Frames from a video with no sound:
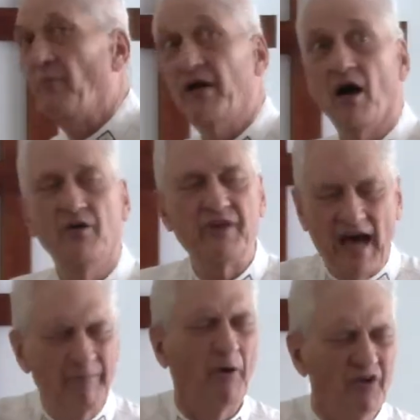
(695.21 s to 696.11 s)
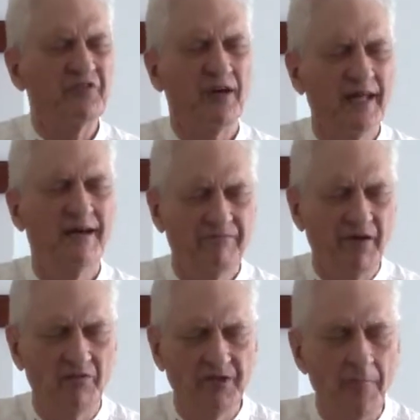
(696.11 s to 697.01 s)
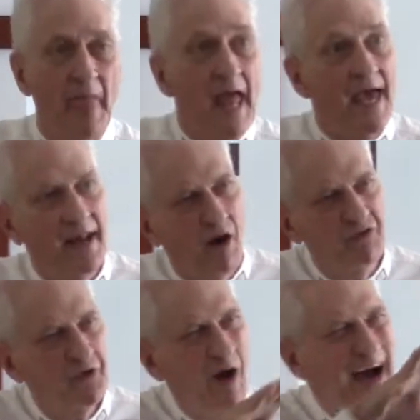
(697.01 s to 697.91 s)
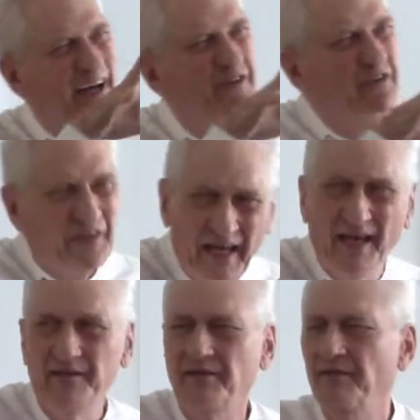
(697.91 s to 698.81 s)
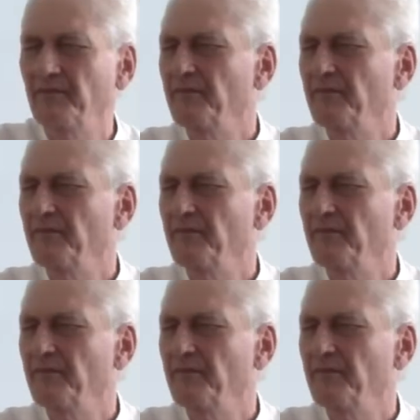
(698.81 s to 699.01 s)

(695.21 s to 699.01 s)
Because I personally have felt it, and also I see it.